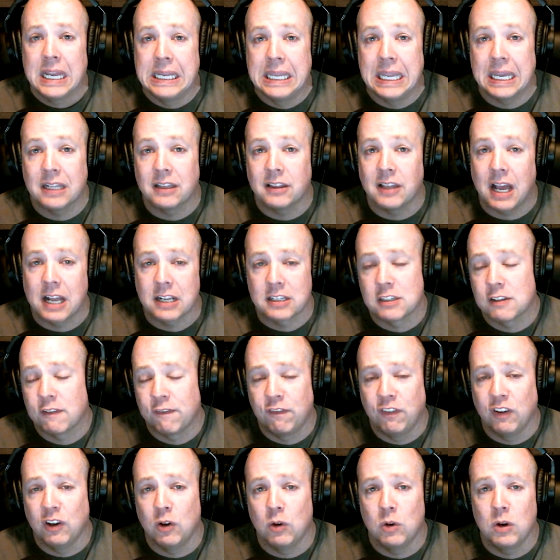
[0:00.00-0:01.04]
Get lots of
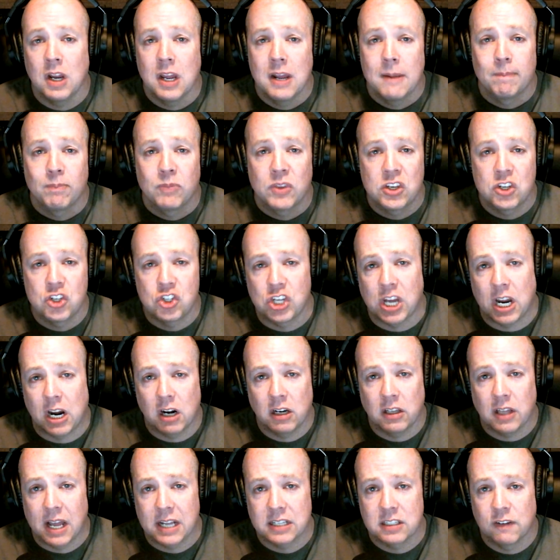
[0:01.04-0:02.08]
food.
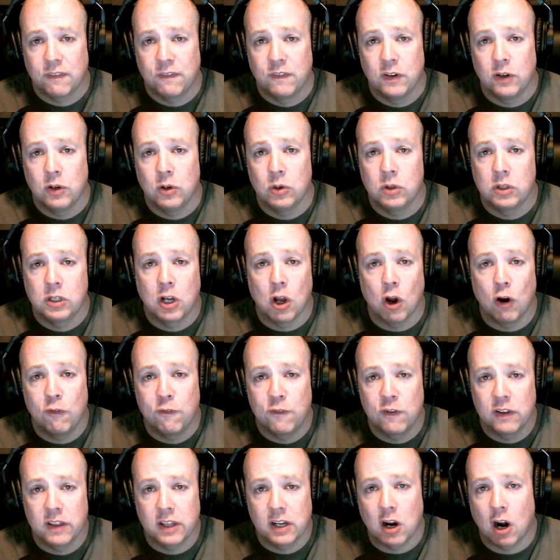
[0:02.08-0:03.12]
Share lots of food. Go
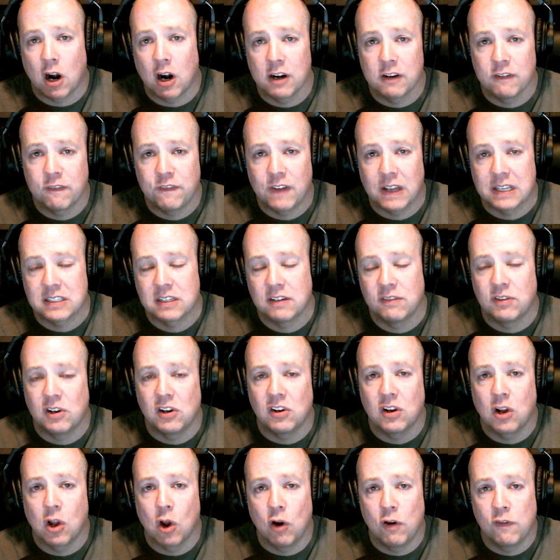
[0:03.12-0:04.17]
for the Garden
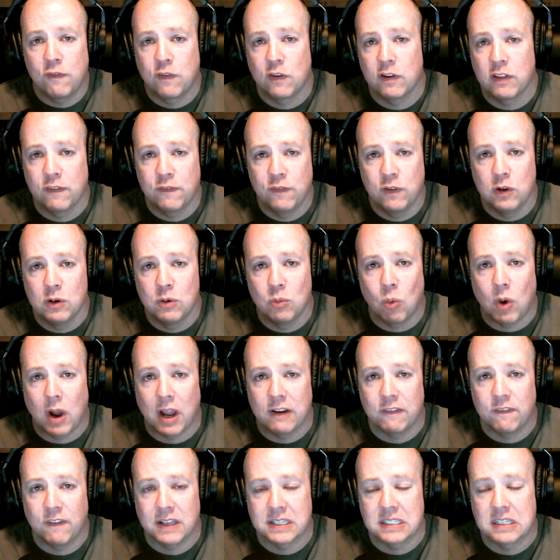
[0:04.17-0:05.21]
Festival. Go for the Food and
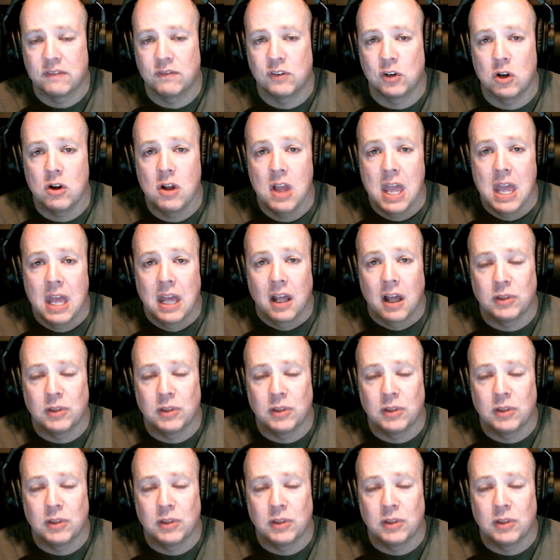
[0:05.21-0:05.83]
Wine Festival.